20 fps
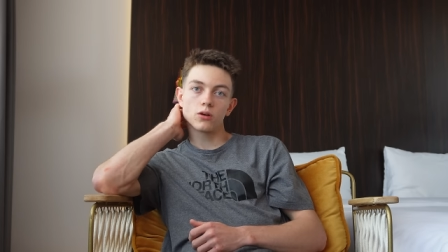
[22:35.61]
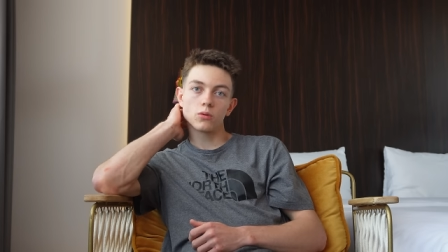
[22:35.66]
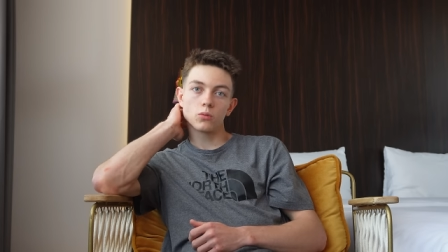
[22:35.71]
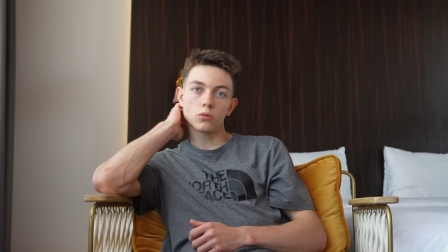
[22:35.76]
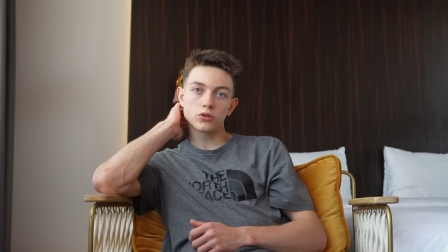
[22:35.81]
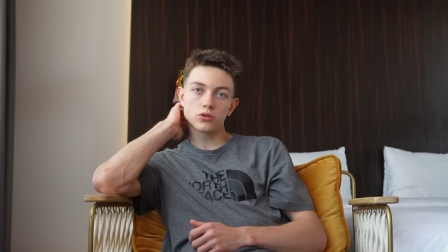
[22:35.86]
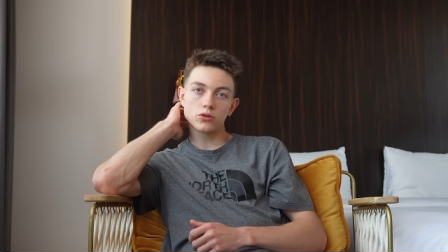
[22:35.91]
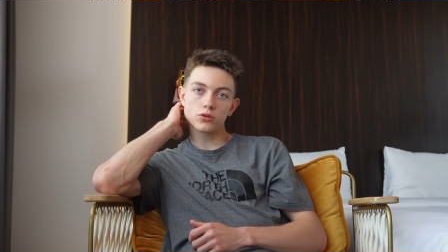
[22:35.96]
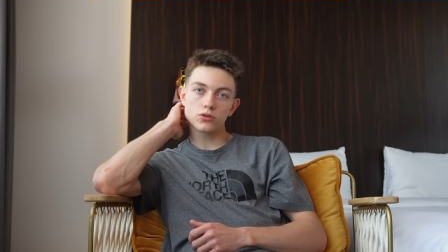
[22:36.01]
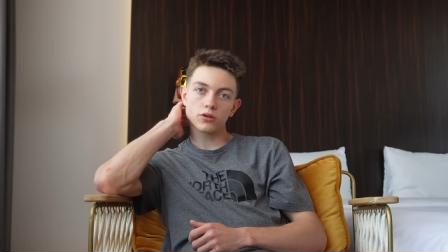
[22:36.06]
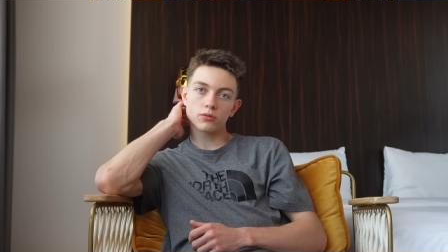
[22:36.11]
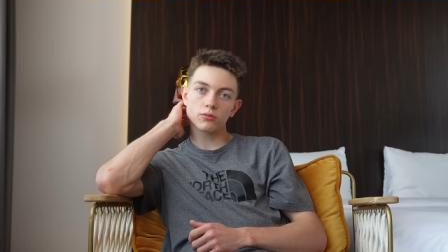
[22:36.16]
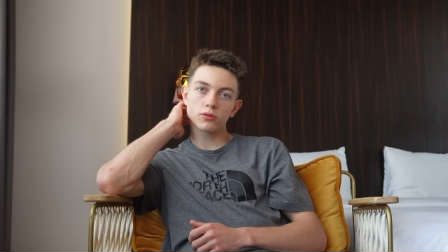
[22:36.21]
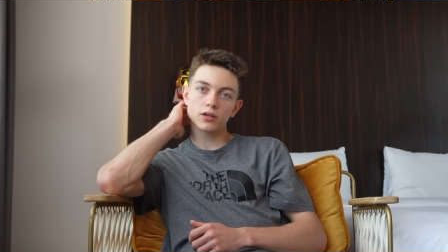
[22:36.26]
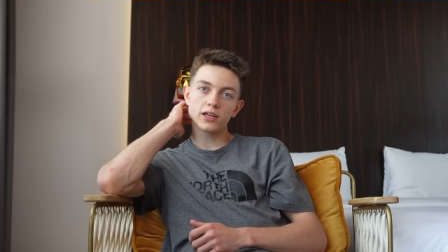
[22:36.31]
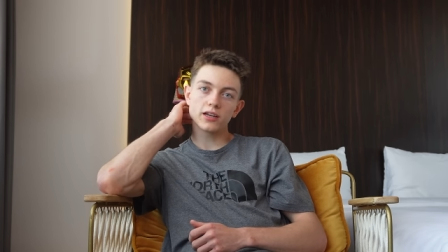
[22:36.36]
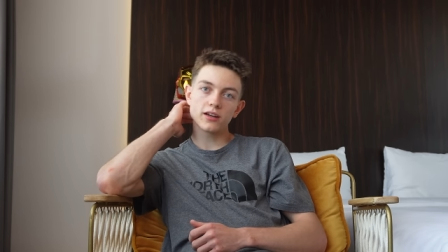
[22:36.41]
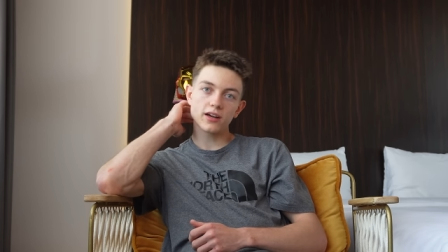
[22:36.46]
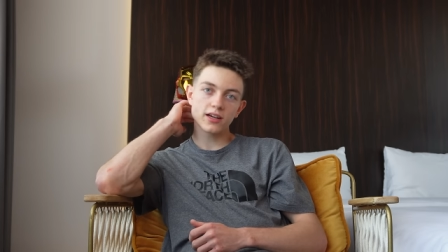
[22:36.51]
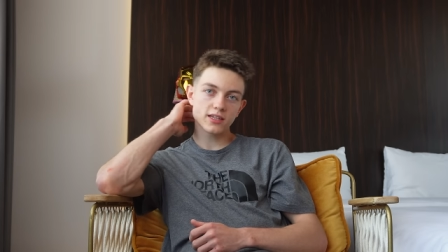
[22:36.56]
What's also
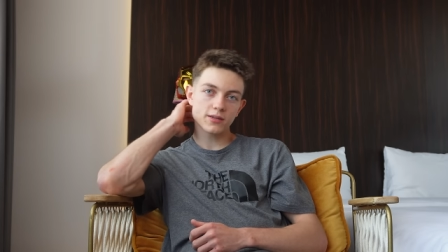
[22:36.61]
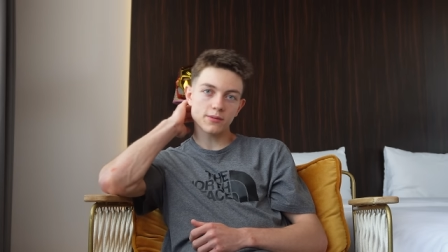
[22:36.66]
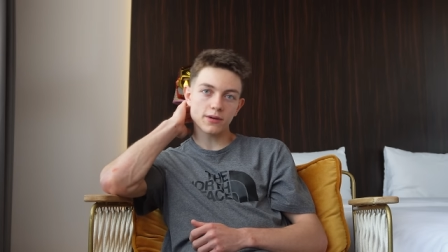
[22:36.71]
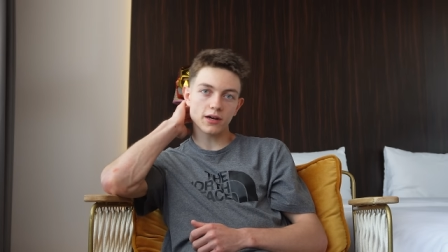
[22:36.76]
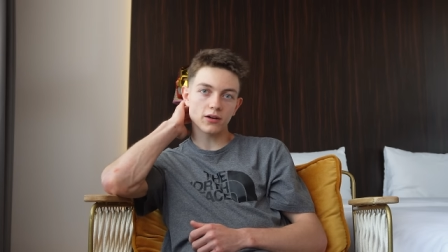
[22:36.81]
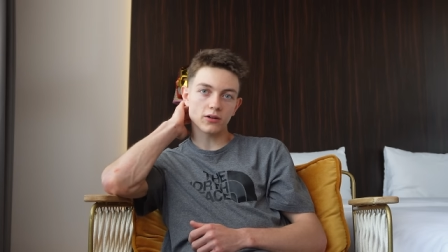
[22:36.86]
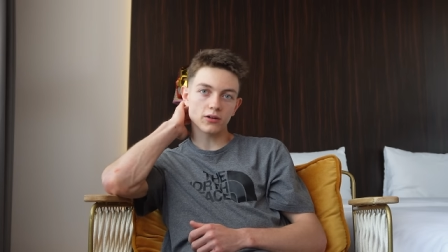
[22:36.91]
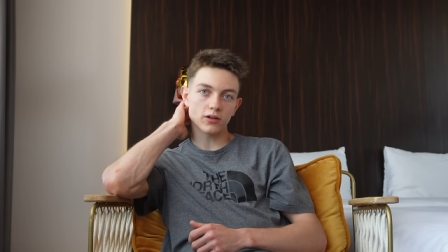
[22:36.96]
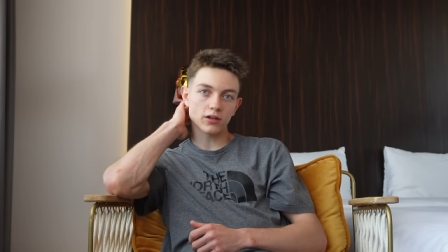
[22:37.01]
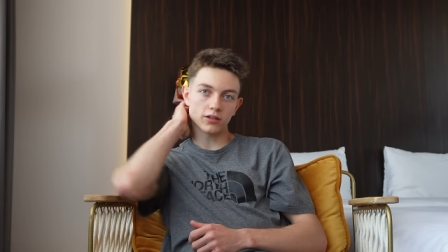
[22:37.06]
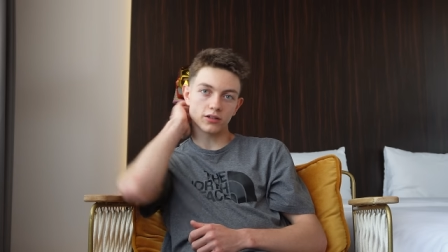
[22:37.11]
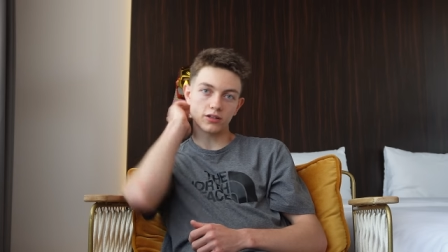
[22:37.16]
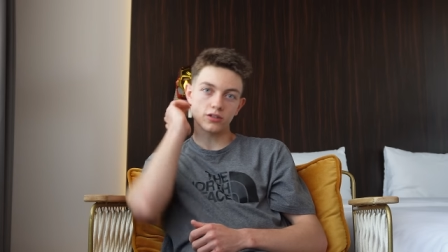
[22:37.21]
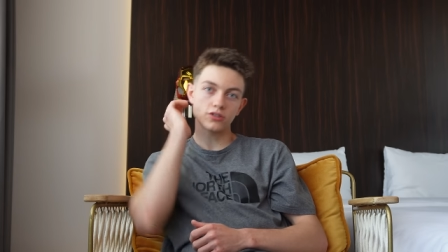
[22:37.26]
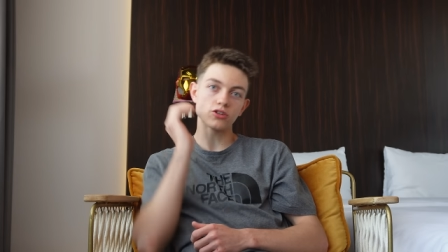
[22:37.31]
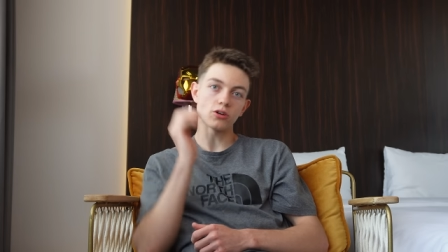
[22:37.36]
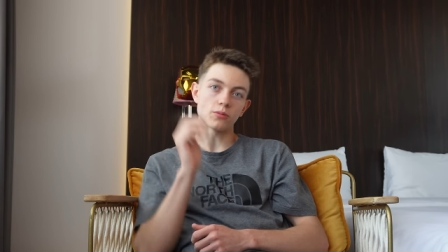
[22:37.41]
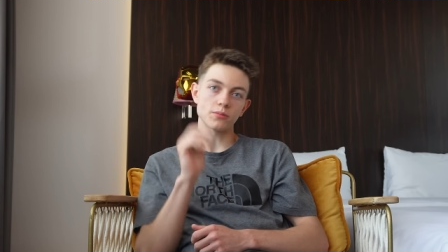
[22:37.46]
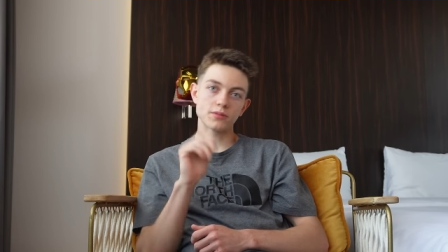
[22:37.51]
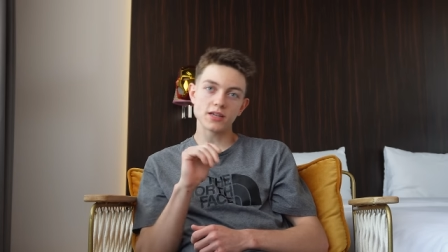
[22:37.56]
really nice about uh, the
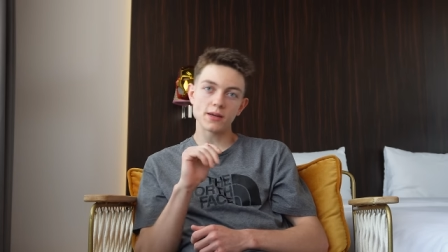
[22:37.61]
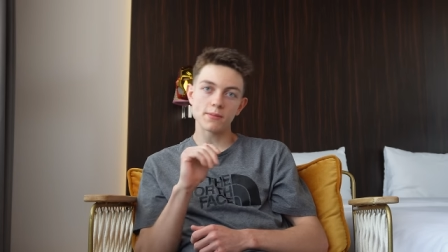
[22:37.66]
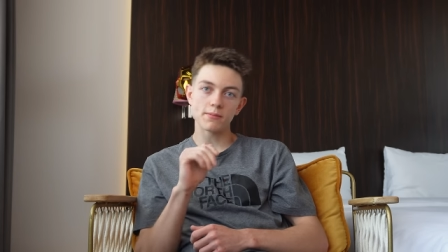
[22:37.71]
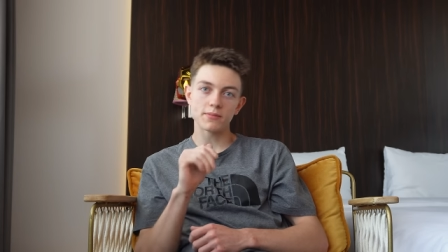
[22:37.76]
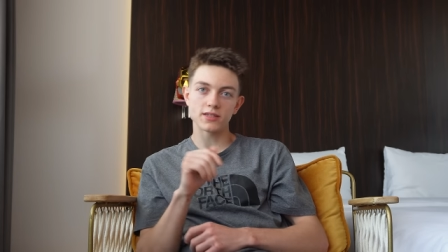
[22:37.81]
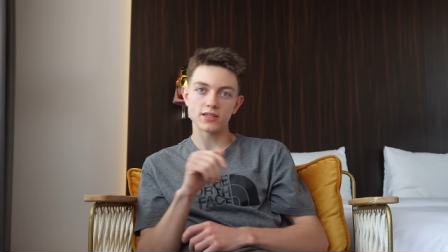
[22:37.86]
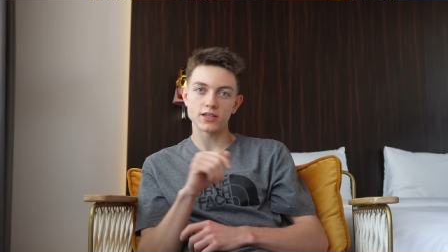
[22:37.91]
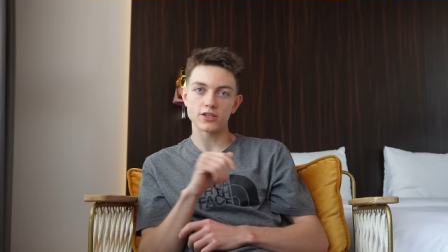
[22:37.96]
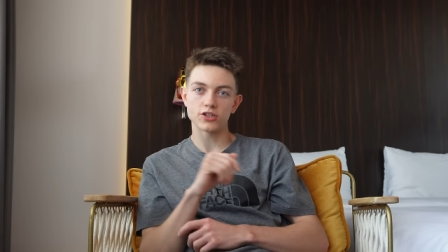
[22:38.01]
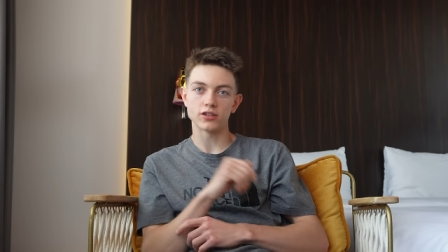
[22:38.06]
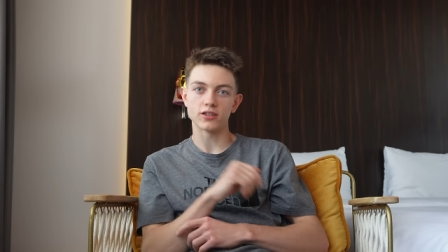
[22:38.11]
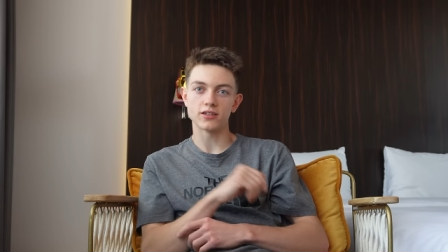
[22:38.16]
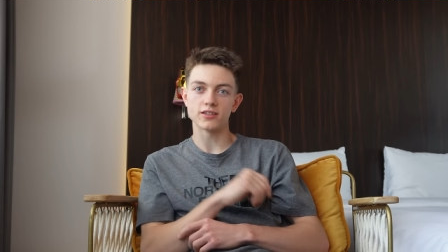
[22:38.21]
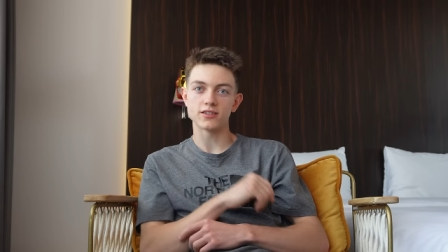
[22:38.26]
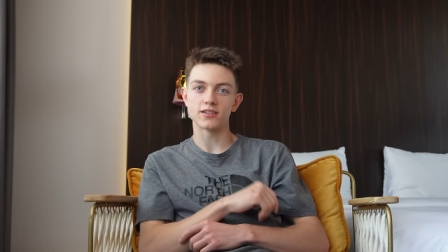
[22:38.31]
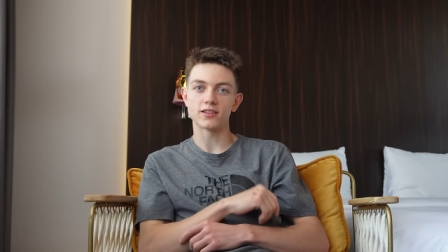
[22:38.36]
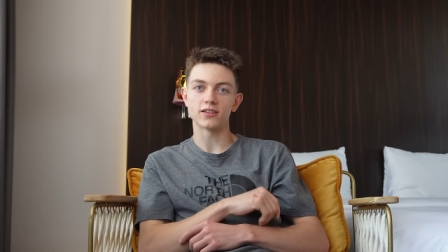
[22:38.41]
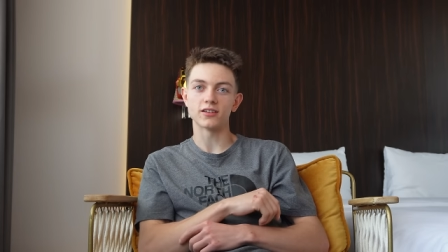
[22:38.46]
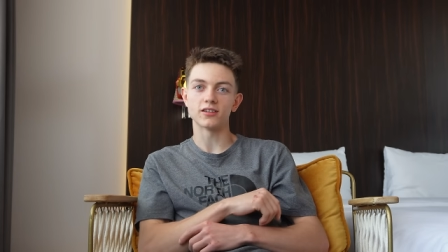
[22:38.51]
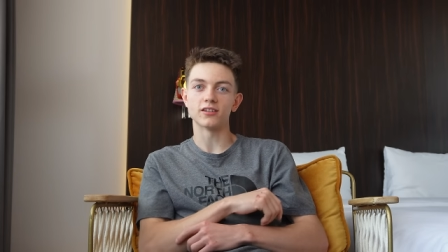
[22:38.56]
top 10 position
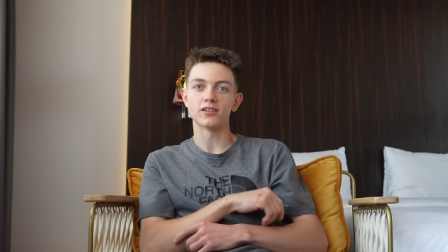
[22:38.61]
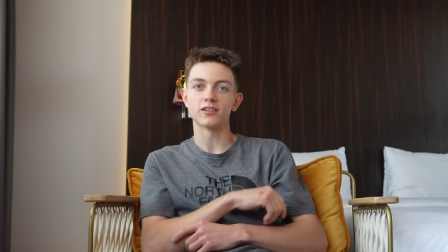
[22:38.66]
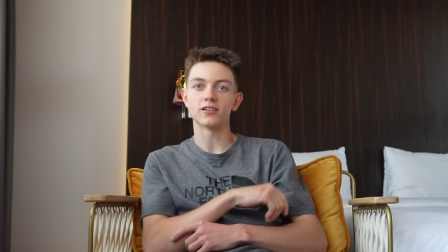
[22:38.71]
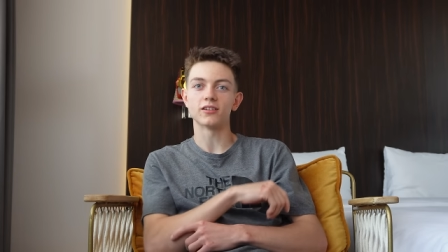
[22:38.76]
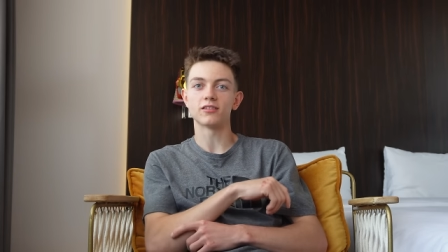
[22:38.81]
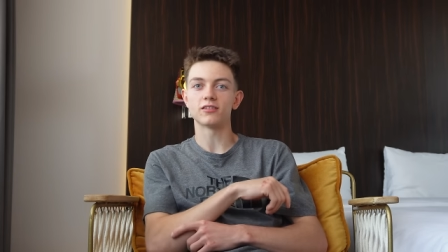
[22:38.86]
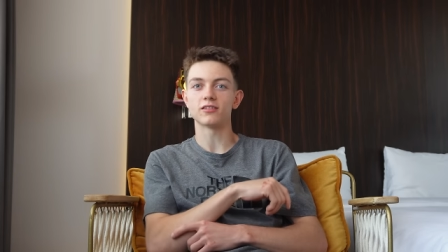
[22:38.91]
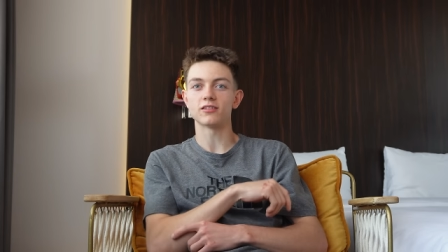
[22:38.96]
is that